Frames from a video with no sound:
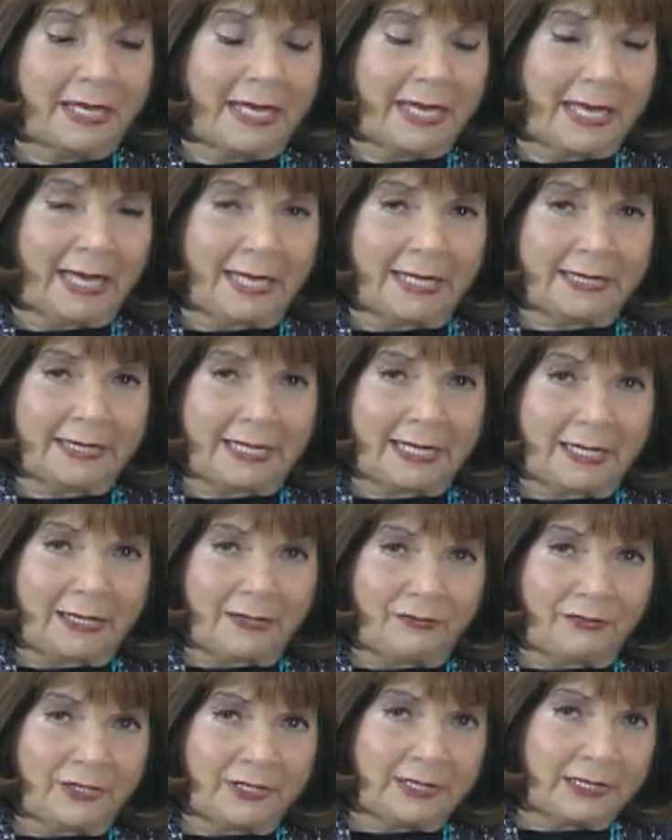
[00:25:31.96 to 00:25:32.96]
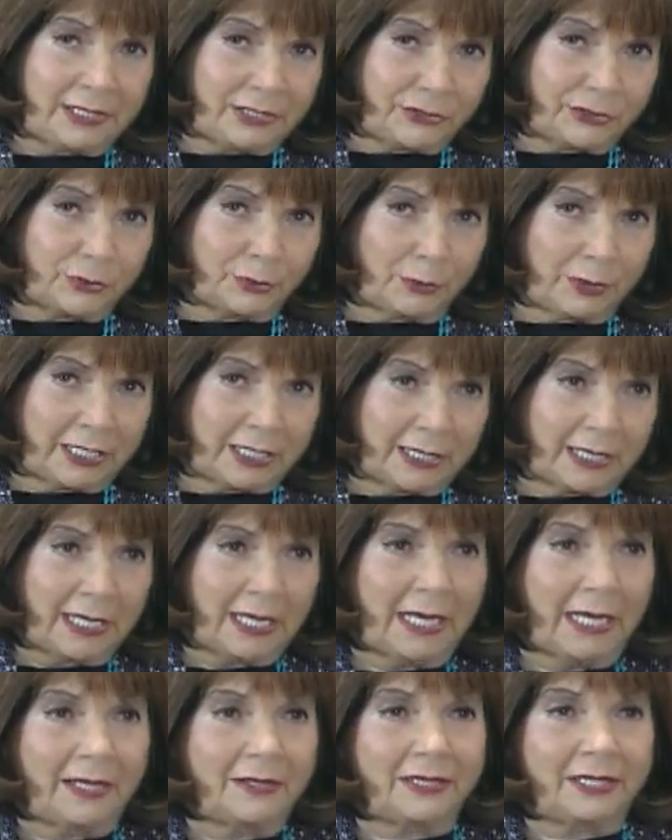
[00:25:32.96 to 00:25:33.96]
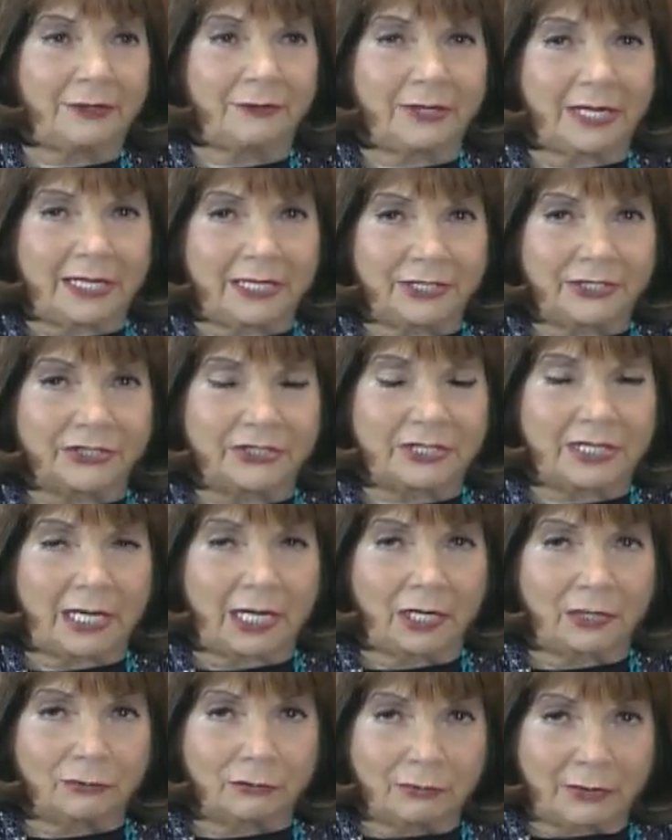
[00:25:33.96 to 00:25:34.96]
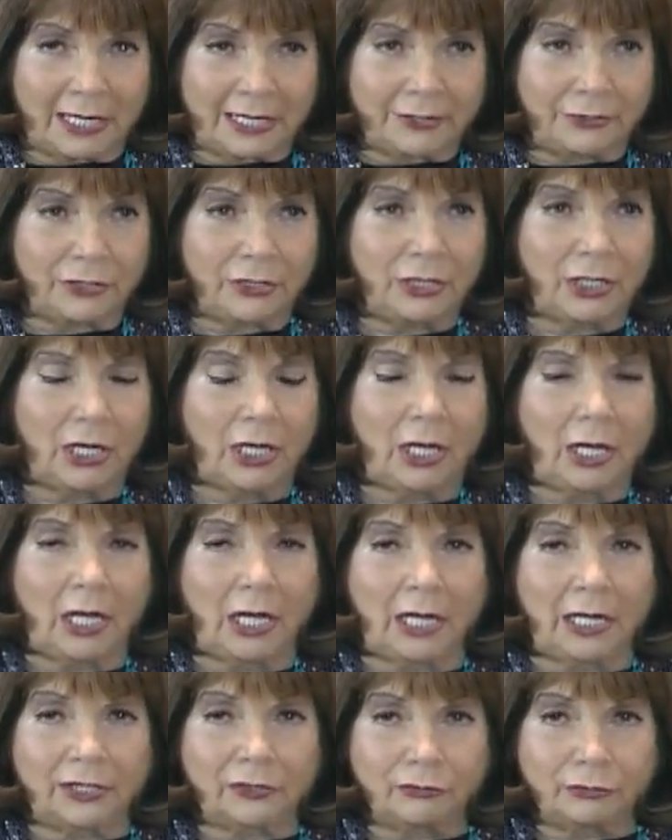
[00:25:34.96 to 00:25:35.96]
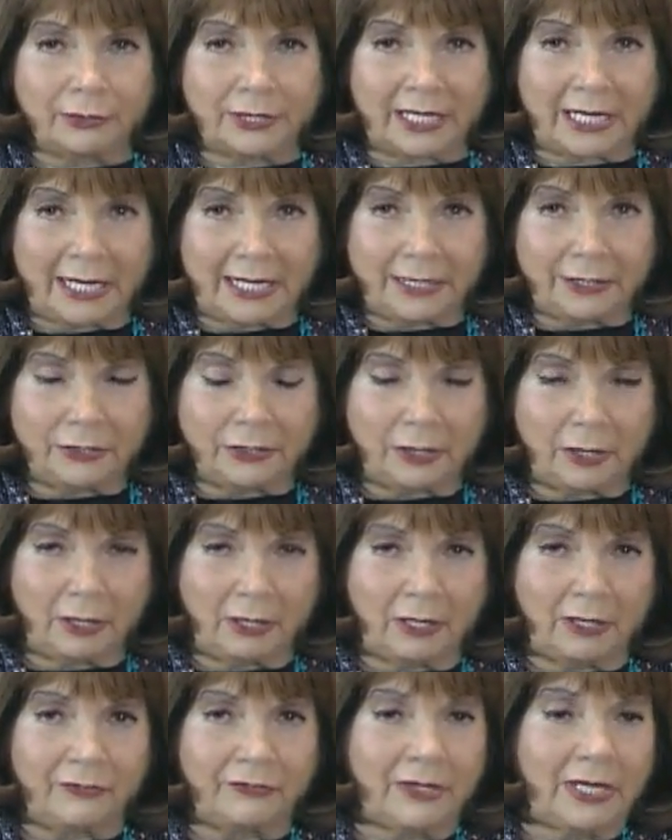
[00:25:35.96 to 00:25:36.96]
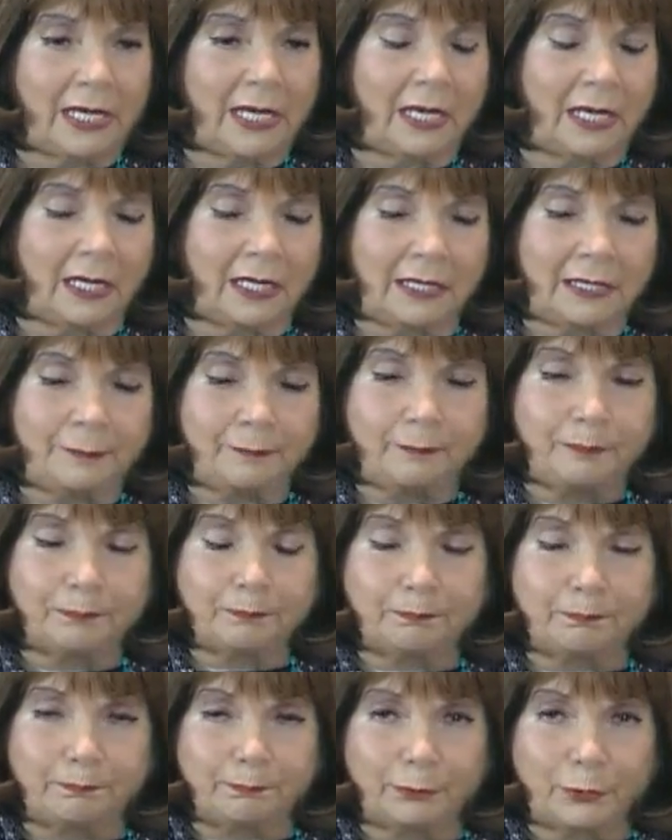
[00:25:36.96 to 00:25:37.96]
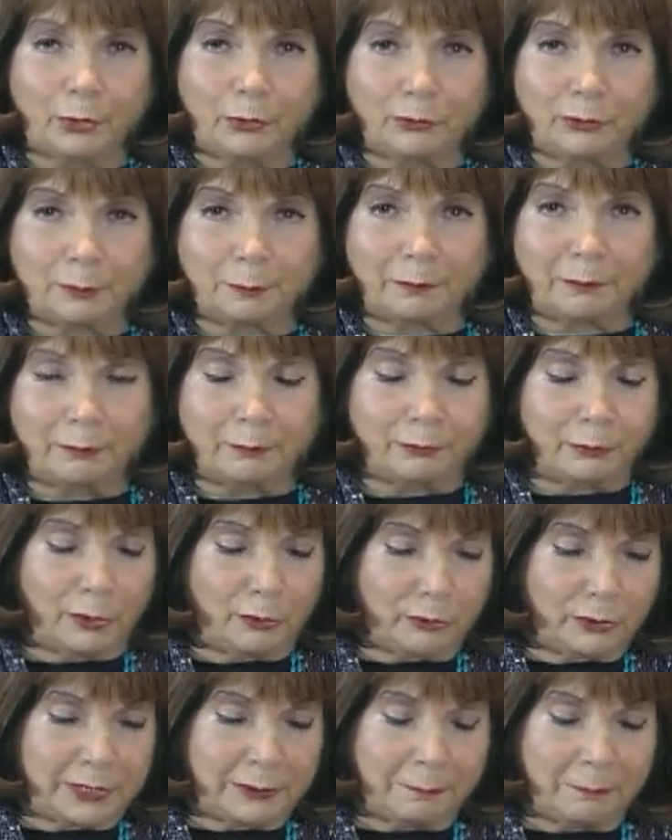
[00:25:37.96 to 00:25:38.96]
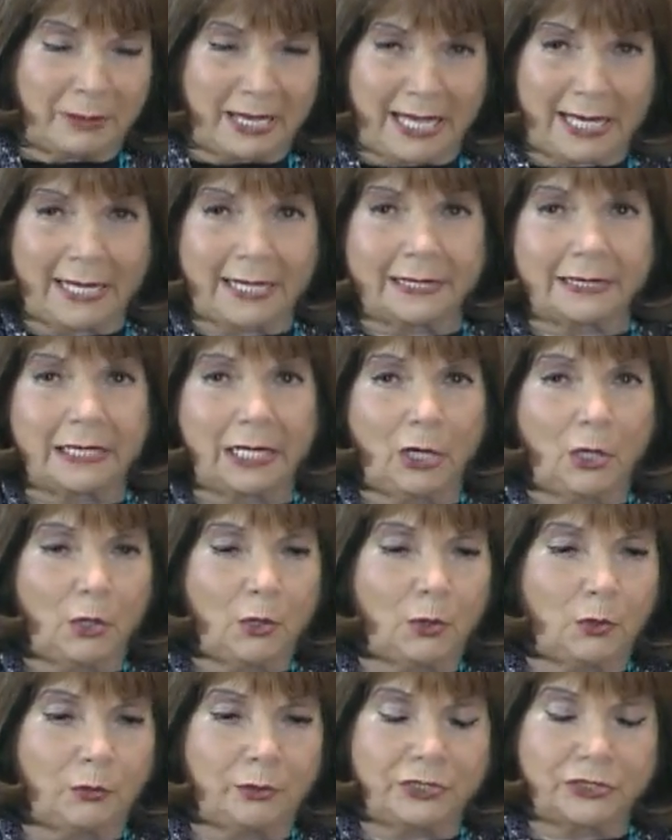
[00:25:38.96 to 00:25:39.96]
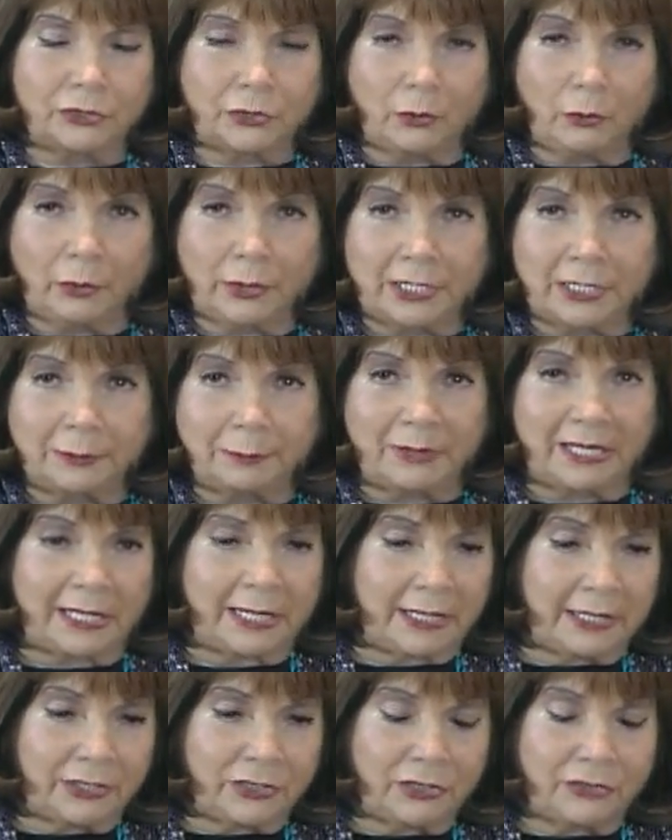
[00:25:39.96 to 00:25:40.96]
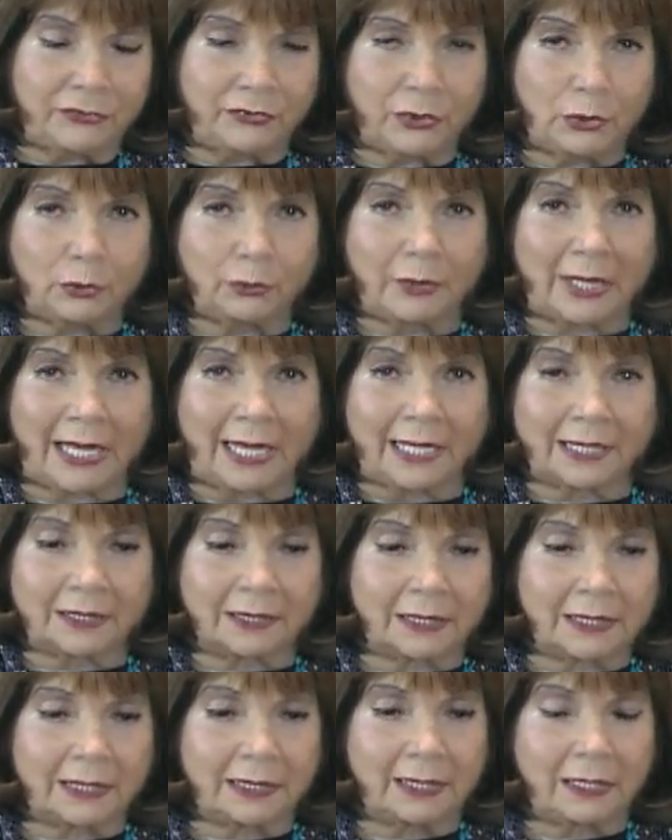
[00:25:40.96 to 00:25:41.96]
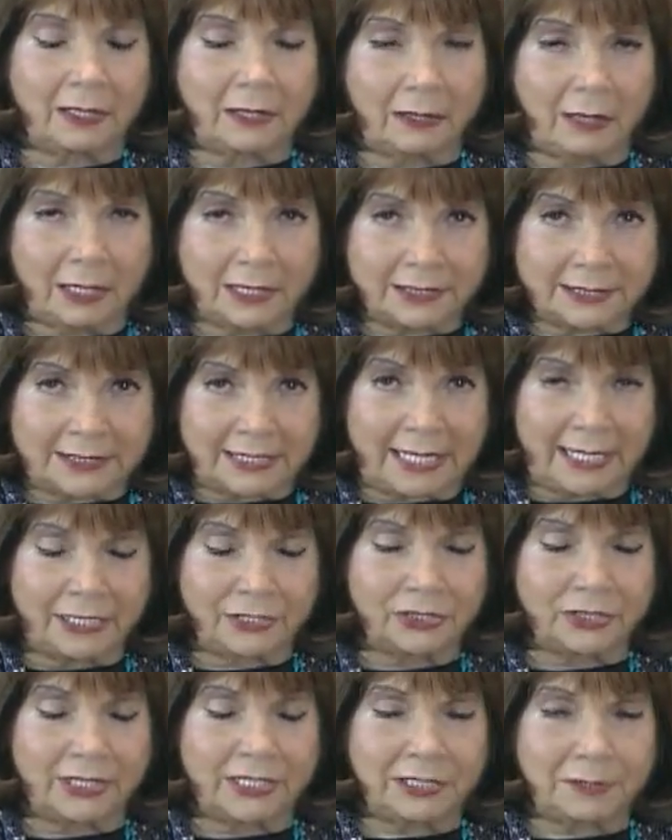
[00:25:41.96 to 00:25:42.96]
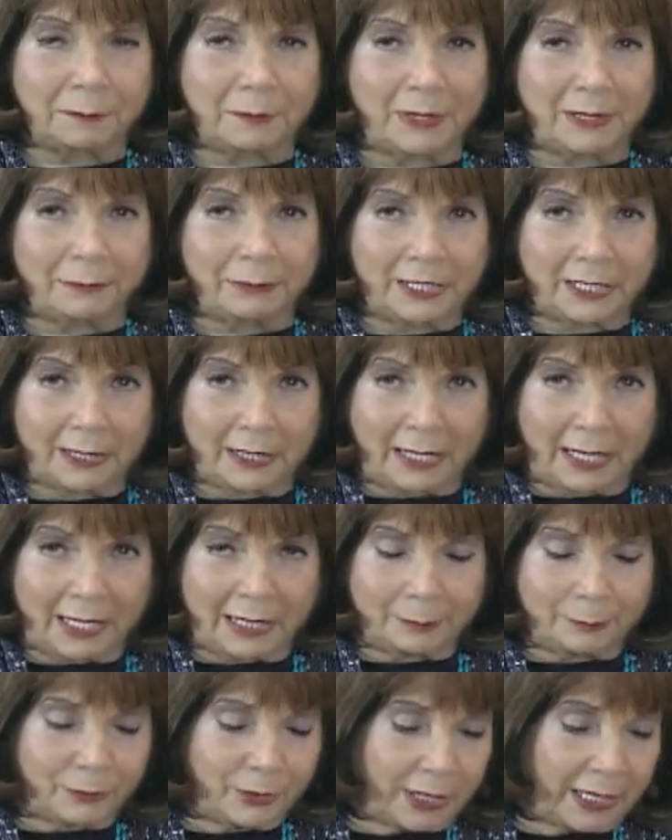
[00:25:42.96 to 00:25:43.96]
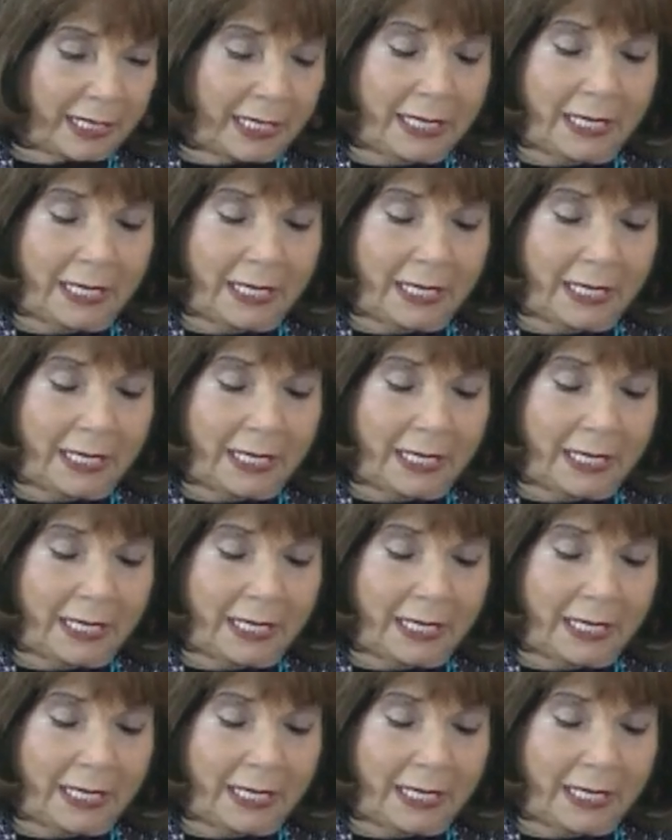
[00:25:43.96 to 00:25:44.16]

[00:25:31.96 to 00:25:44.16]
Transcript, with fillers: And even this week, there is a writer, a creator of uh, Bro- Broken Bad, who is going to be interviewed at the Los Angeles Public Library.